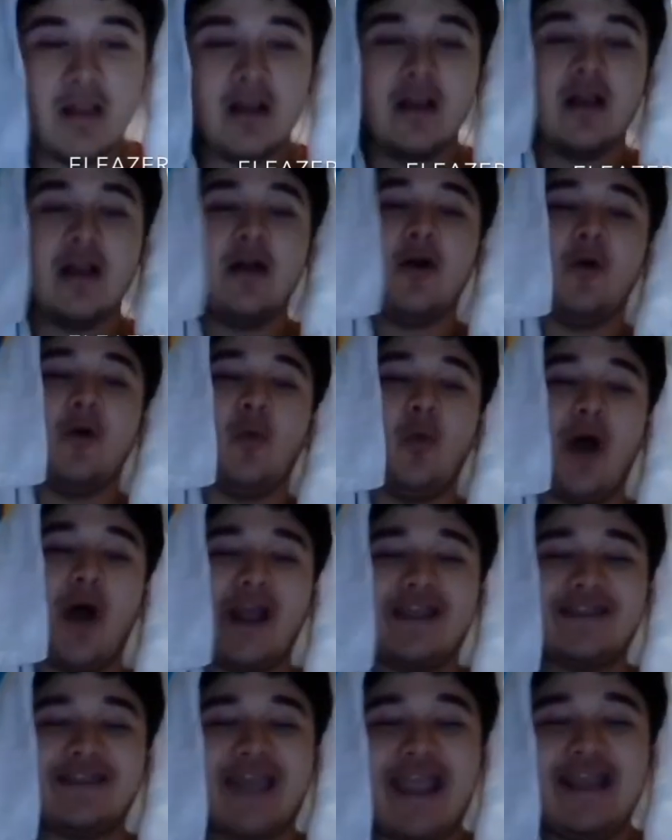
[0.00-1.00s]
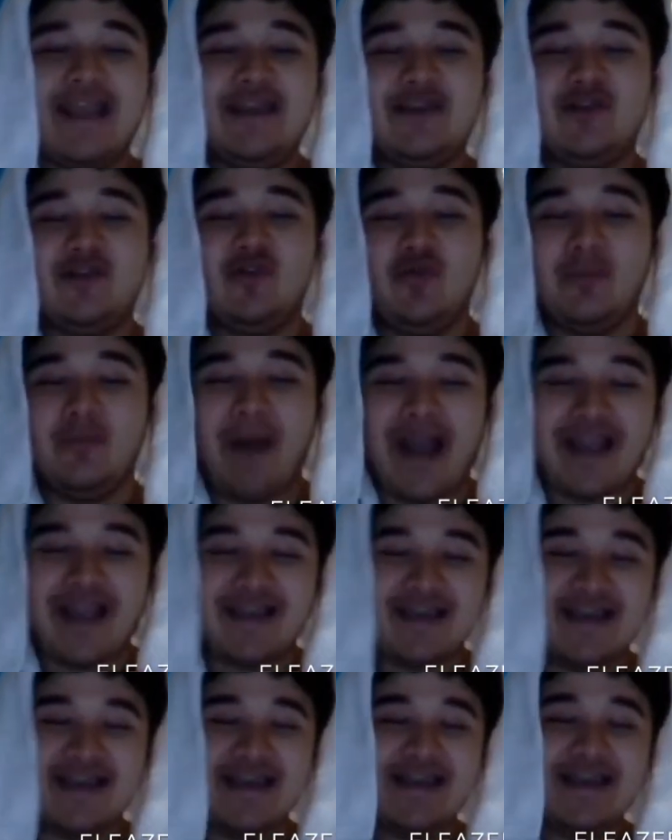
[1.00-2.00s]
Why, thank you, my
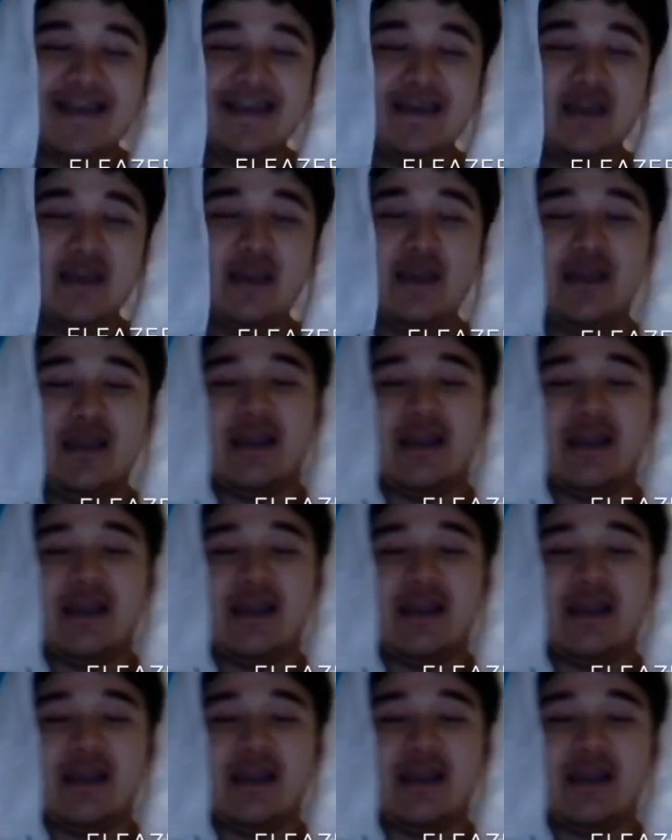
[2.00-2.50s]
king.